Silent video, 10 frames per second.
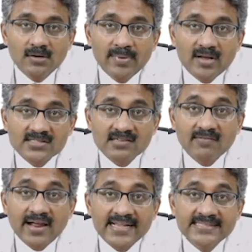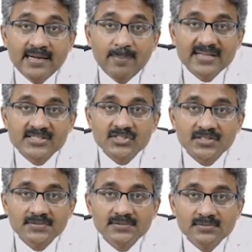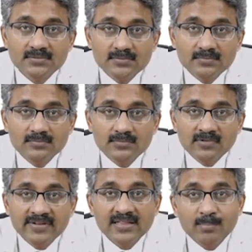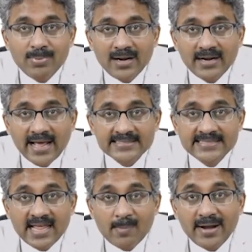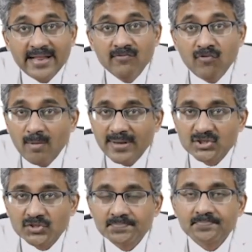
because of acid mixture with the blood acid hematine formation.